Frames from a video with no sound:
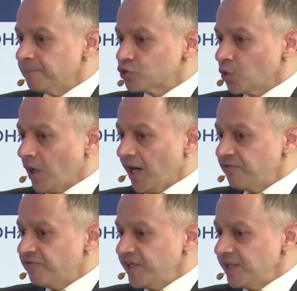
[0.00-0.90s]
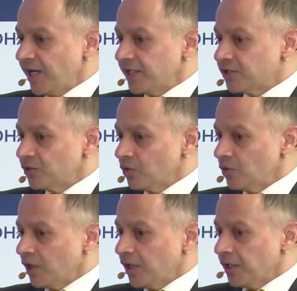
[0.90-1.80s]
So I feel that,
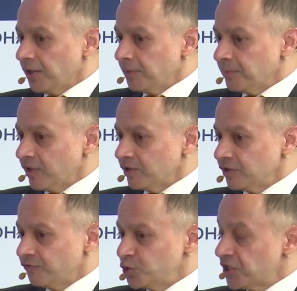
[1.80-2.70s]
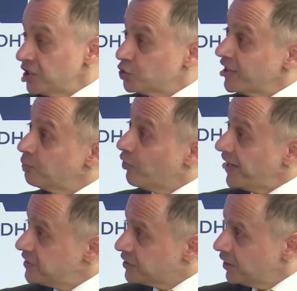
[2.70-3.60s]
the future is very
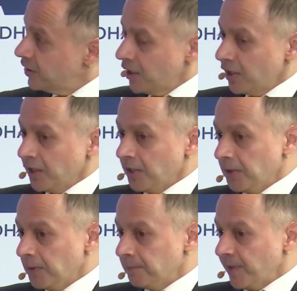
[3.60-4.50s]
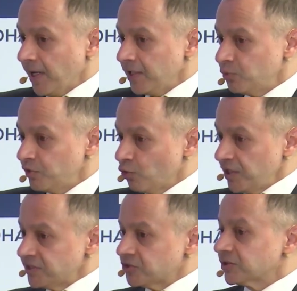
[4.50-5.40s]
bright. And we've
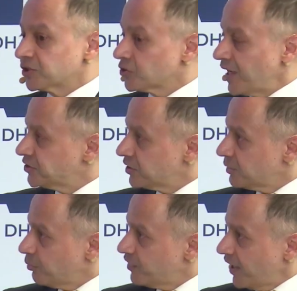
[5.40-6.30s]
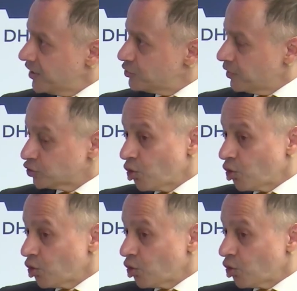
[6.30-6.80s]
only scratched the tip of the iceberg.